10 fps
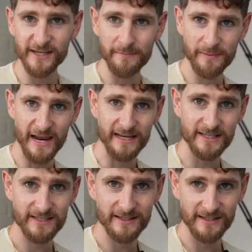same
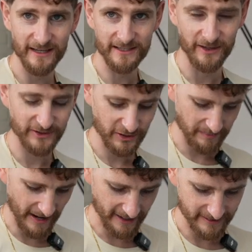place, it's not too
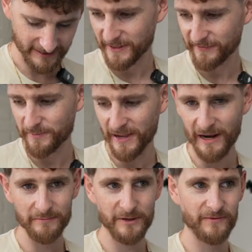bad. But if you
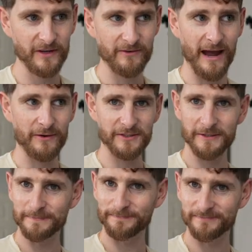plan on moving around,
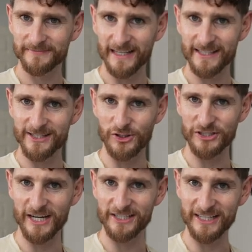it's
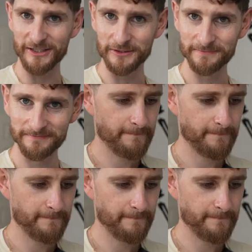not ideal.